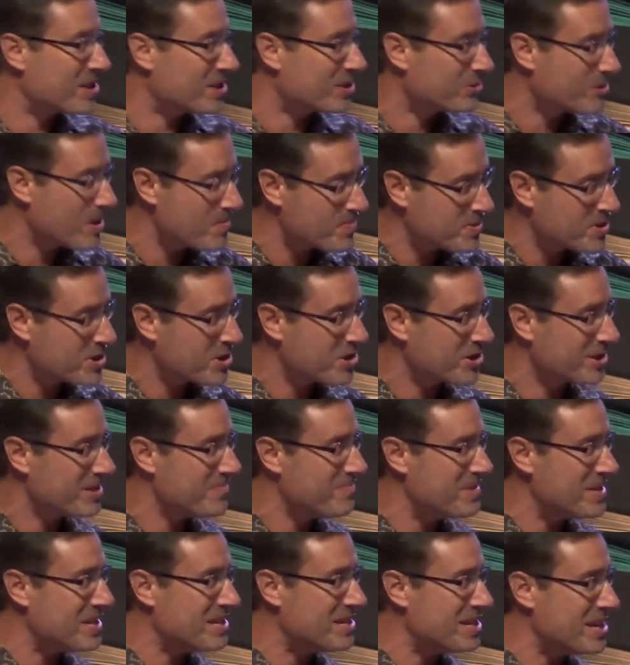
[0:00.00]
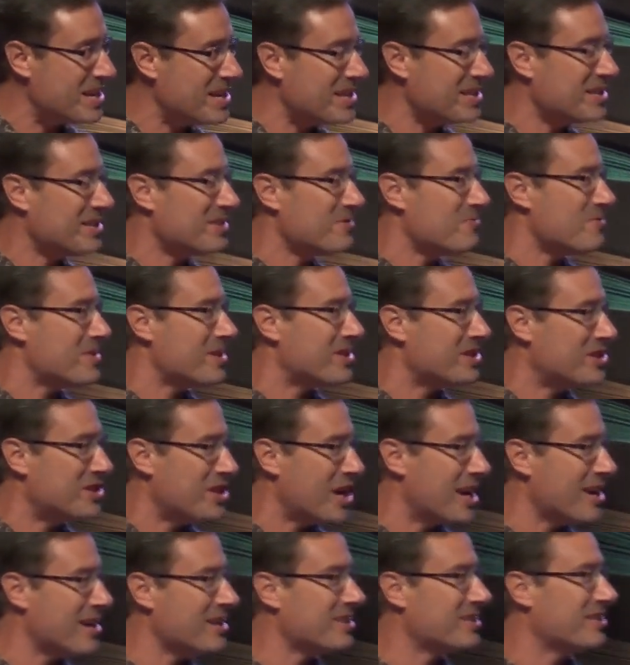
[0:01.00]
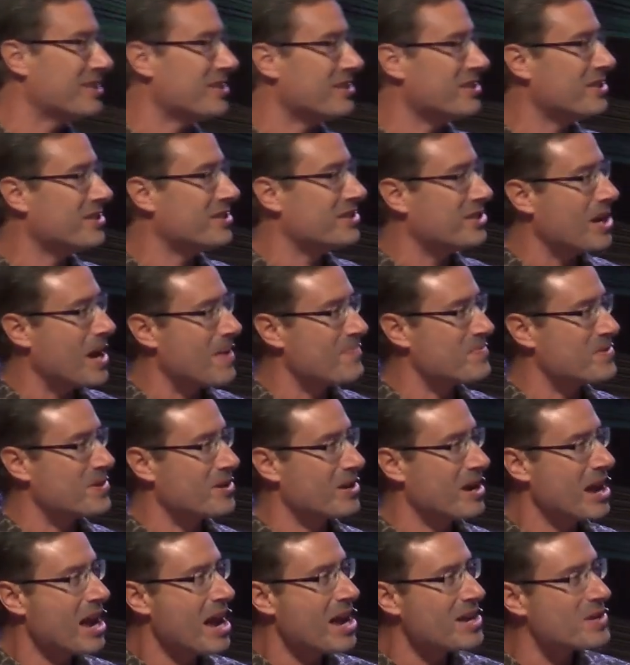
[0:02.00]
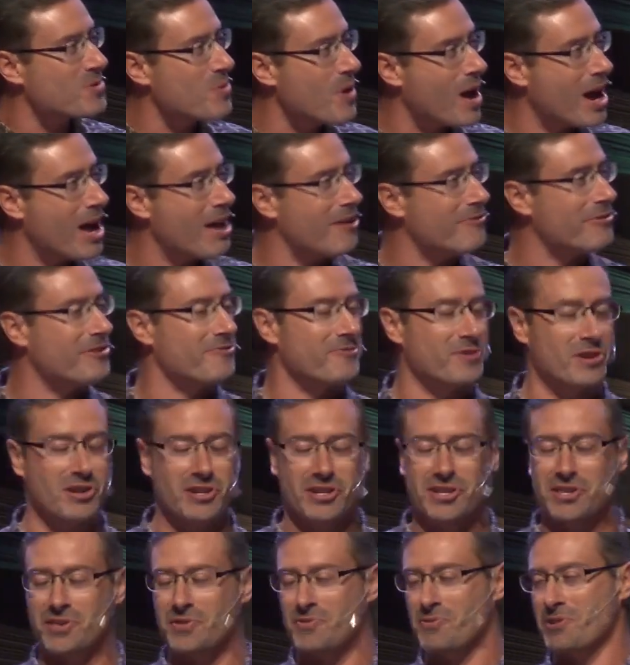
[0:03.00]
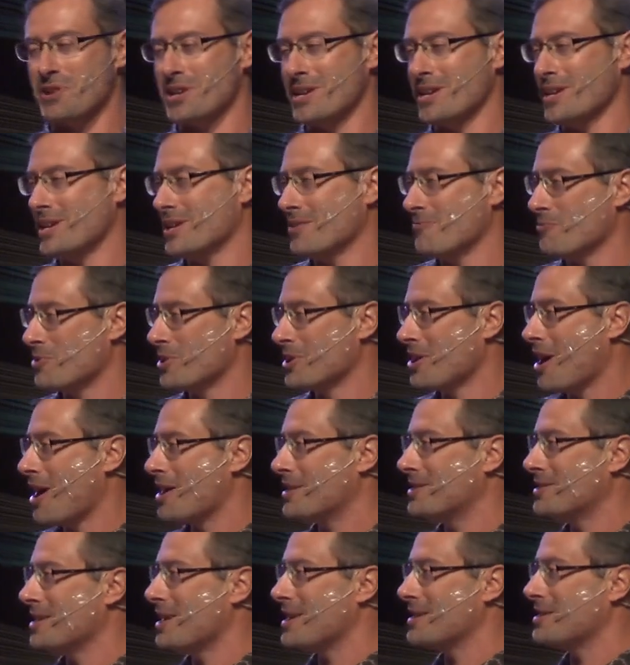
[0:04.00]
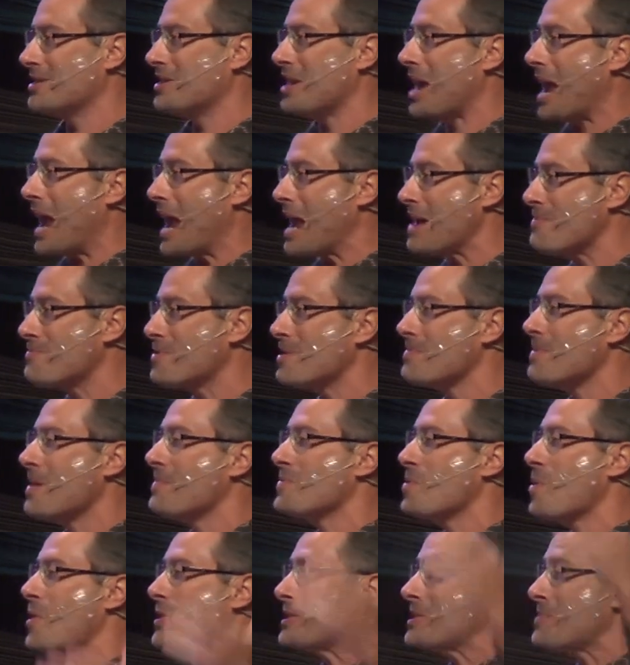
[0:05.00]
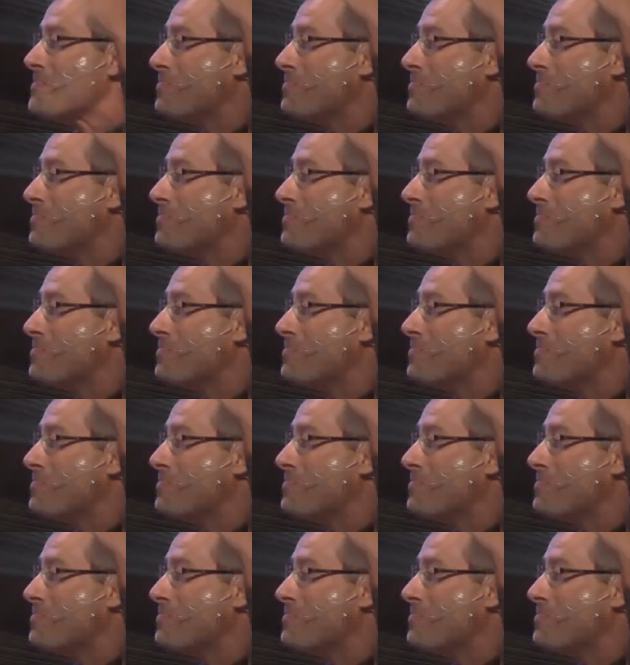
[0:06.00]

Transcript: scriptures, it begins with Genesis chapter 12 and verse 3, and where God says to Abram, I'm going to